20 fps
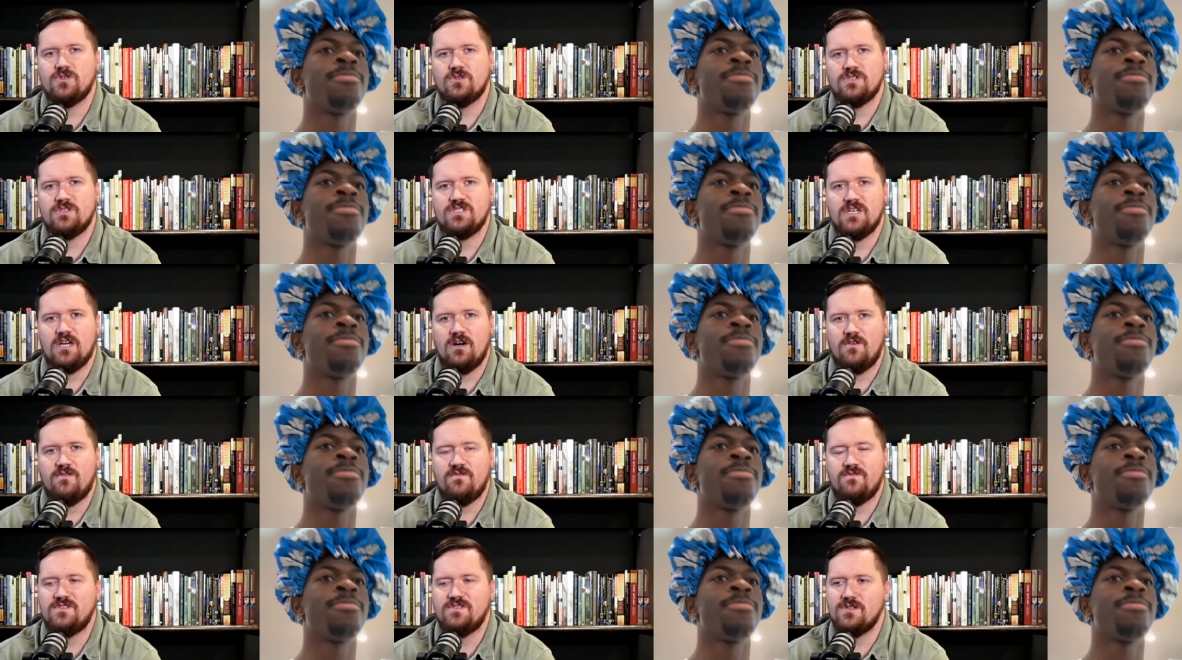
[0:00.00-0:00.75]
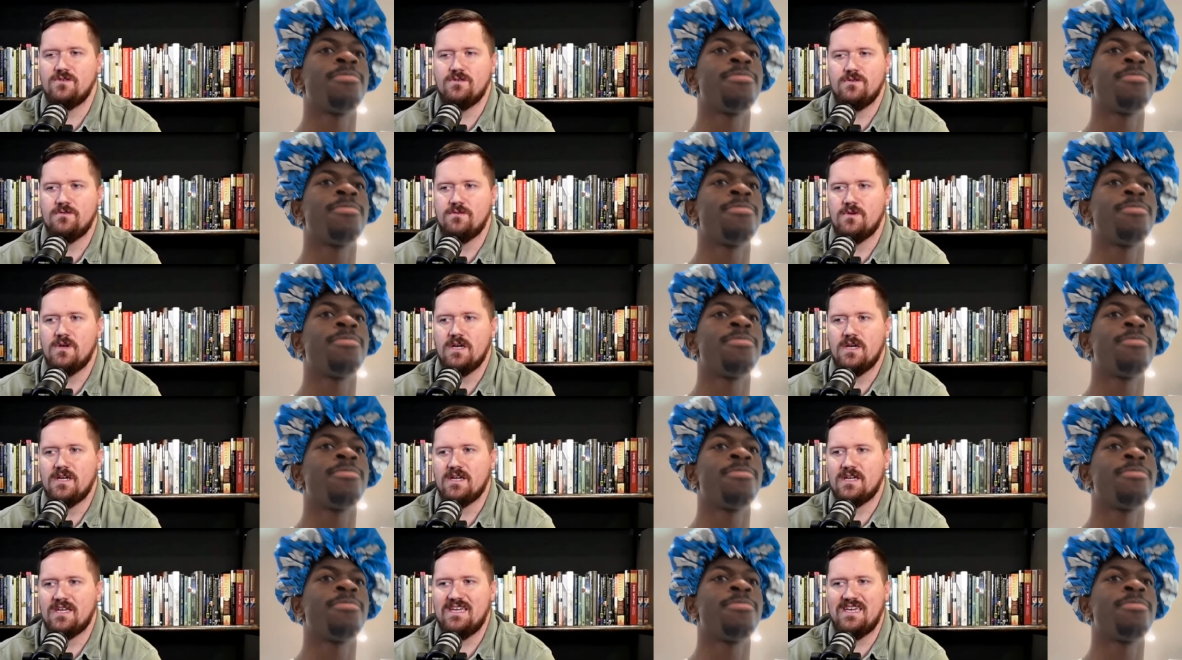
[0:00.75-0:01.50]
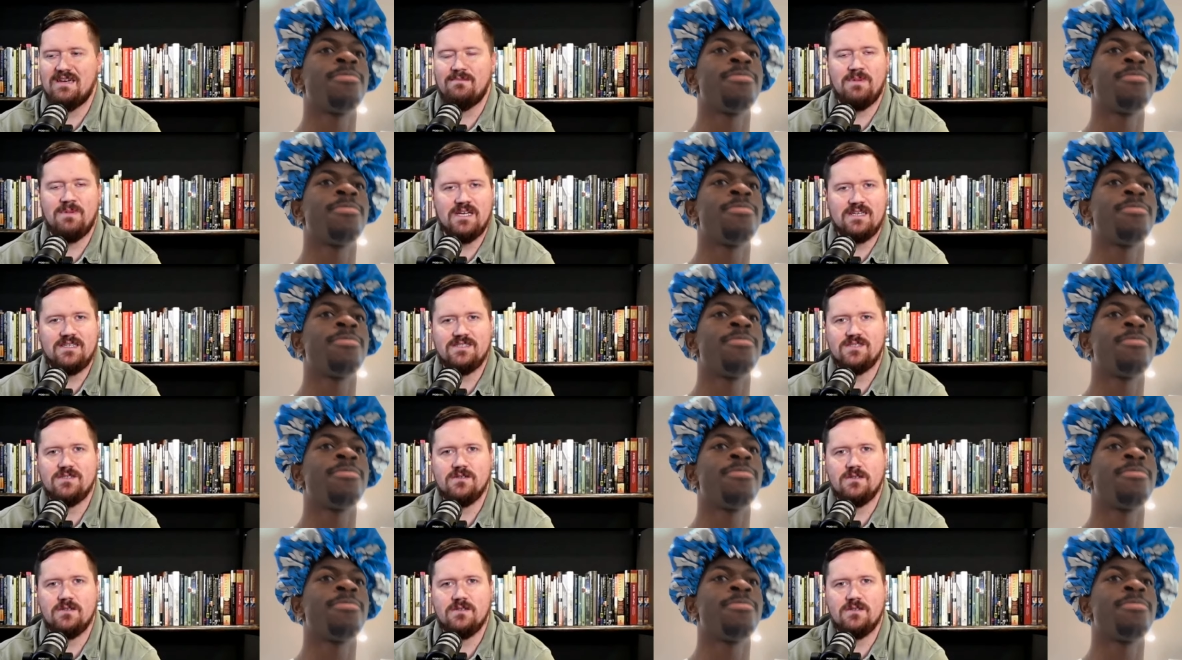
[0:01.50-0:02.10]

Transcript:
Speaker 1: yourself to gimmicks.